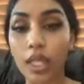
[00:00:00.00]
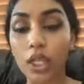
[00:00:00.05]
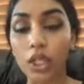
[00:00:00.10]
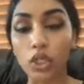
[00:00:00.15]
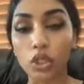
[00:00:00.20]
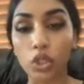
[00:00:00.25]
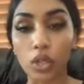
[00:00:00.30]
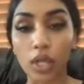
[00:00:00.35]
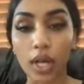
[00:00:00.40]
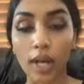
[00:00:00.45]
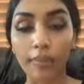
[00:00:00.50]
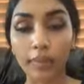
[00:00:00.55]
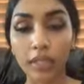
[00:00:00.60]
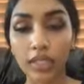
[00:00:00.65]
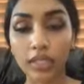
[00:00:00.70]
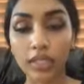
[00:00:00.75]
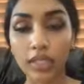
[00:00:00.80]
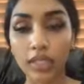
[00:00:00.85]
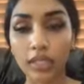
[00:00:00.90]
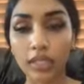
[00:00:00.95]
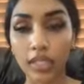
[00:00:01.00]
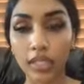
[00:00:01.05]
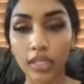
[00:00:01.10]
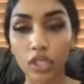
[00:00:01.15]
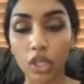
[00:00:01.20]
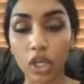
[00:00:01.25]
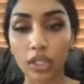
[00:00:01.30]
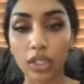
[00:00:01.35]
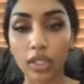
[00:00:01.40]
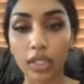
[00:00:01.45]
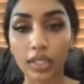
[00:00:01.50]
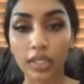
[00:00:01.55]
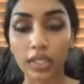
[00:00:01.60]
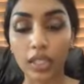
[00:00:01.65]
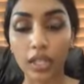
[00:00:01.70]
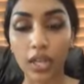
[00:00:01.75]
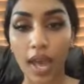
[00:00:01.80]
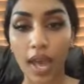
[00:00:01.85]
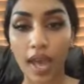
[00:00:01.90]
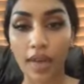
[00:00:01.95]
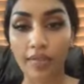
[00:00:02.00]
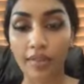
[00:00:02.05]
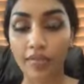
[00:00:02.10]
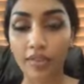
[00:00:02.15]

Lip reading: So companies like this are likely to have a